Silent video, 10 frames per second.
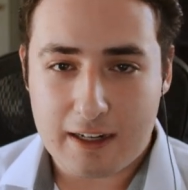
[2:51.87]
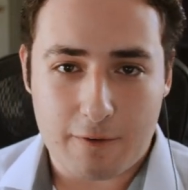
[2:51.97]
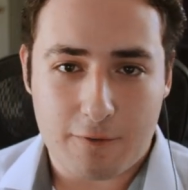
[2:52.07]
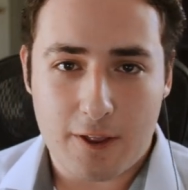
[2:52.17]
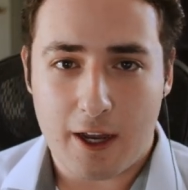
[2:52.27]

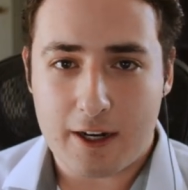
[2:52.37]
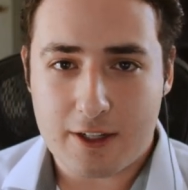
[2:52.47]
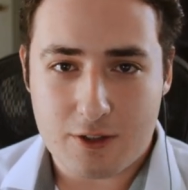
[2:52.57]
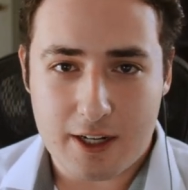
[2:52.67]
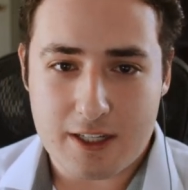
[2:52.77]
Now, for the
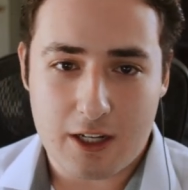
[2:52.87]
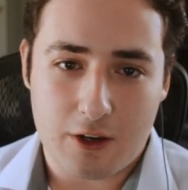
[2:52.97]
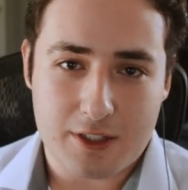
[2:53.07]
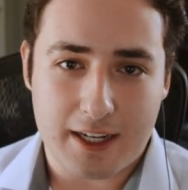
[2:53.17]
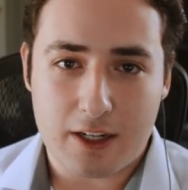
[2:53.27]
audience who doesn't
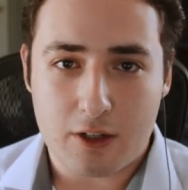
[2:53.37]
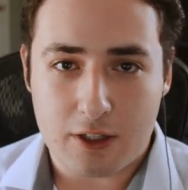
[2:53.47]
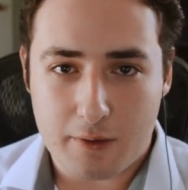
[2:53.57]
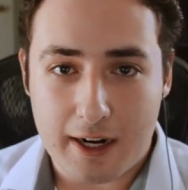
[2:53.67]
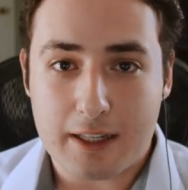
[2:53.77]
know, second
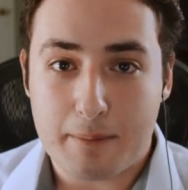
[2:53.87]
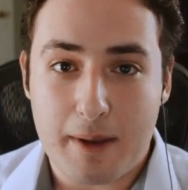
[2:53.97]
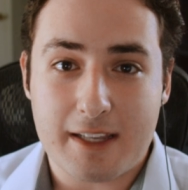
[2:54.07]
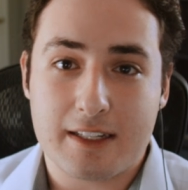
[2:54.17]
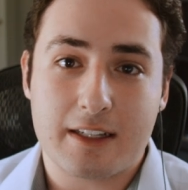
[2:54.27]
unit directing
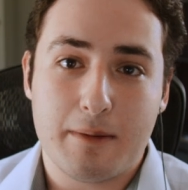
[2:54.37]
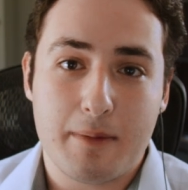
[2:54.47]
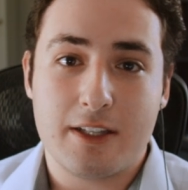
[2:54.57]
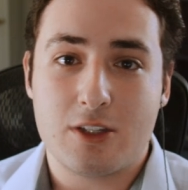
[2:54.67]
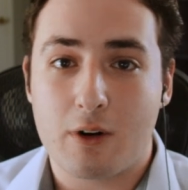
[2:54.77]
basically
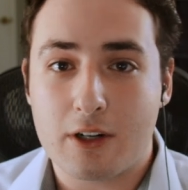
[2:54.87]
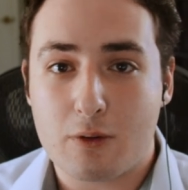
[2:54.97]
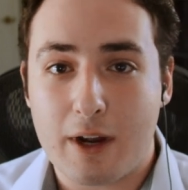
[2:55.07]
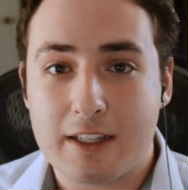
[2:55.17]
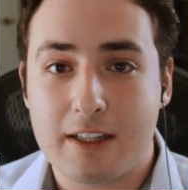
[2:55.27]
means you are
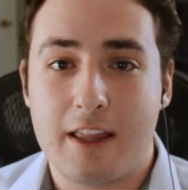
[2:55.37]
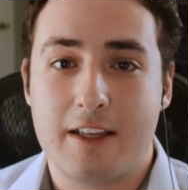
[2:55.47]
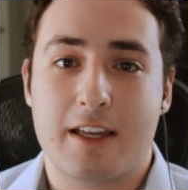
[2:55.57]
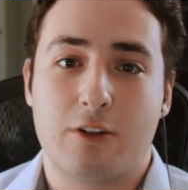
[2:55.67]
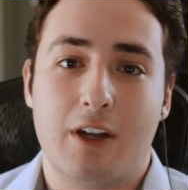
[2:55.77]
directing
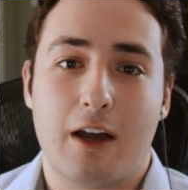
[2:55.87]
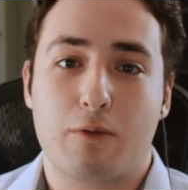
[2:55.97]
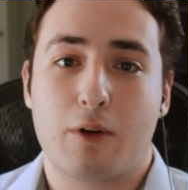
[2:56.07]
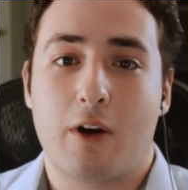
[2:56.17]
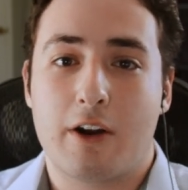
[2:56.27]
things that do
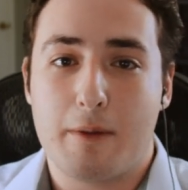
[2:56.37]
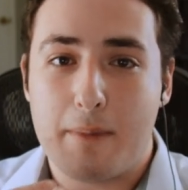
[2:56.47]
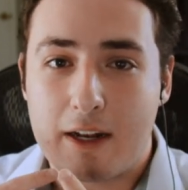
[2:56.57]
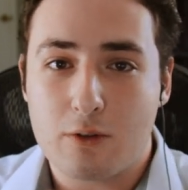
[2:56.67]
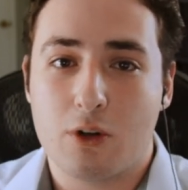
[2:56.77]
not require the
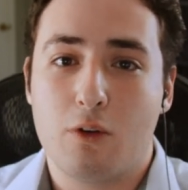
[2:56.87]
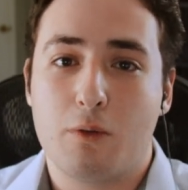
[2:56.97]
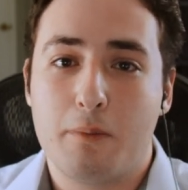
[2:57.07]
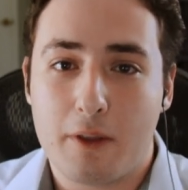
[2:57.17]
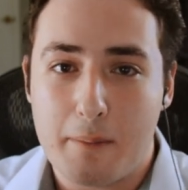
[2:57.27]
main
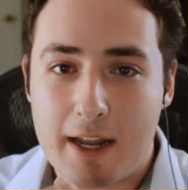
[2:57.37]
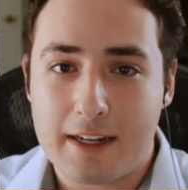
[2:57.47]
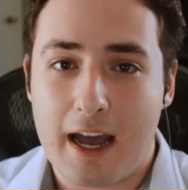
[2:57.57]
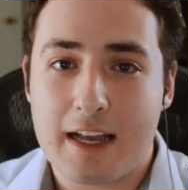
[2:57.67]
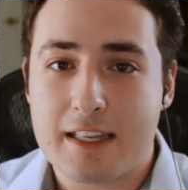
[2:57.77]
crew, the
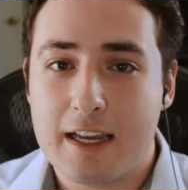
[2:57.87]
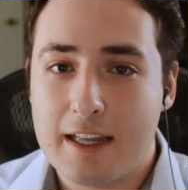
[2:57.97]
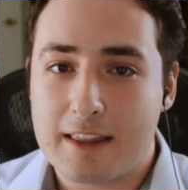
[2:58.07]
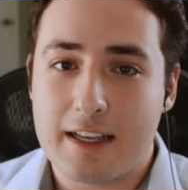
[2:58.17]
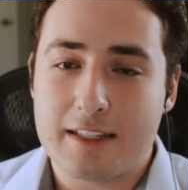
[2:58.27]
main cast,
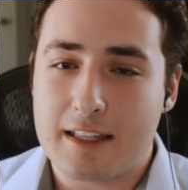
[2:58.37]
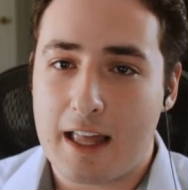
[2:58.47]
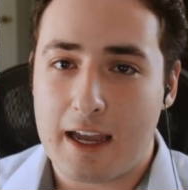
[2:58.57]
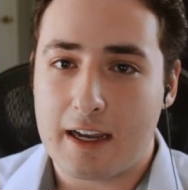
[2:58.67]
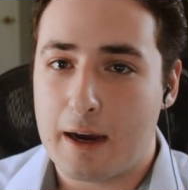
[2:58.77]
things
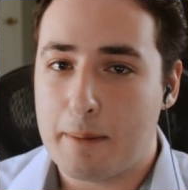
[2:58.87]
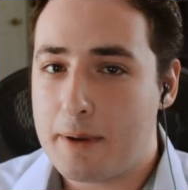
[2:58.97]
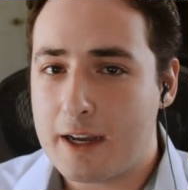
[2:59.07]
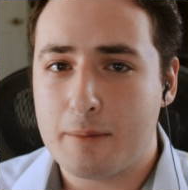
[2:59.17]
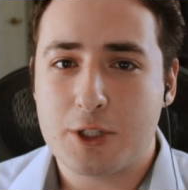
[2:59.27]
like
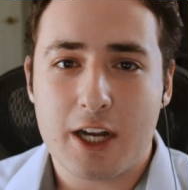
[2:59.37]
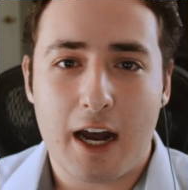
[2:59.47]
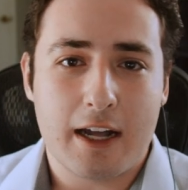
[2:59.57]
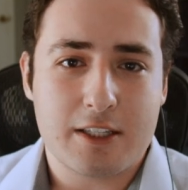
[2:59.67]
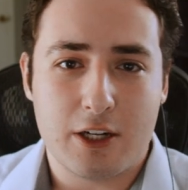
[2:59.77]
pickup
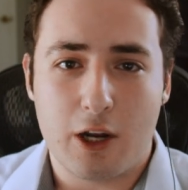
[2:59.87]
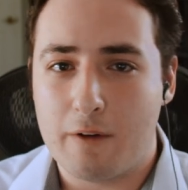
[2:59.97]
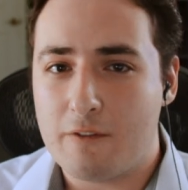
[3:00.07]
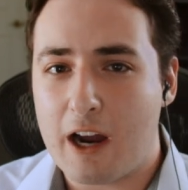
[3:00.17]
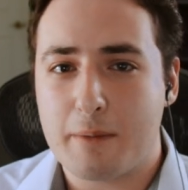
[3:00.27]
shots, you know,
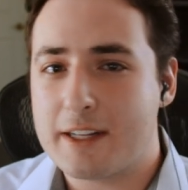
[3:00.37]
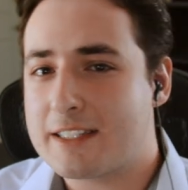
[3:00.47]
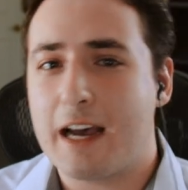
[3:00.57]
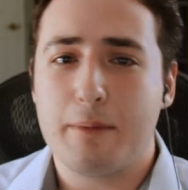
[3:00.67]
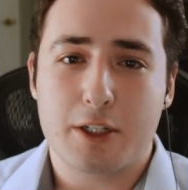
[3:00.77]
environment
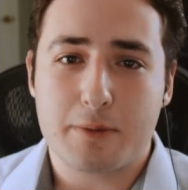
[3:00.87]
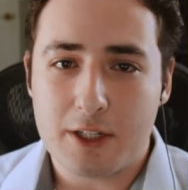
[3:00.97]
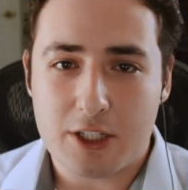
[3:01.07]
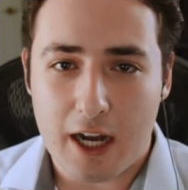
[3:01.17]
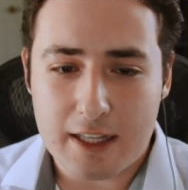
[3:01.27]

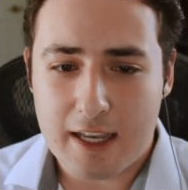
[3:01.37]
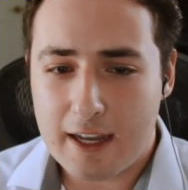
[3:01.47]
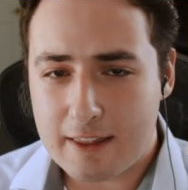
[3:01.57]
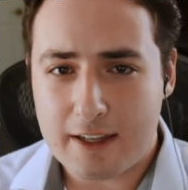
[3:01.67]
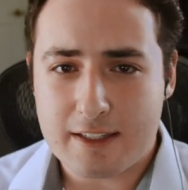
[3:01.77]
establishment shots,
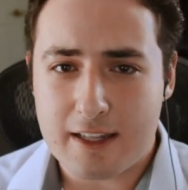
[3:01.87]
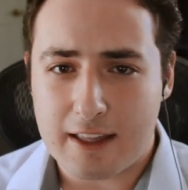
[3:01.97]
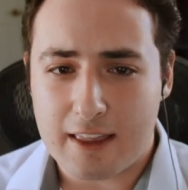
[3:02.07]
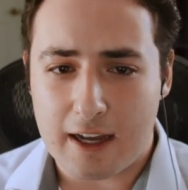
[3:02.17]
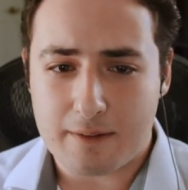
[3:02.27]
things
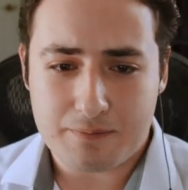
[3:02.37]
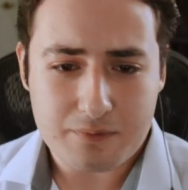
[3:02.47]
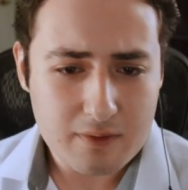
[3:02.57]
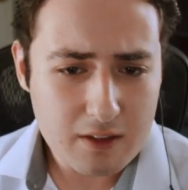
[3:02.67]
like that.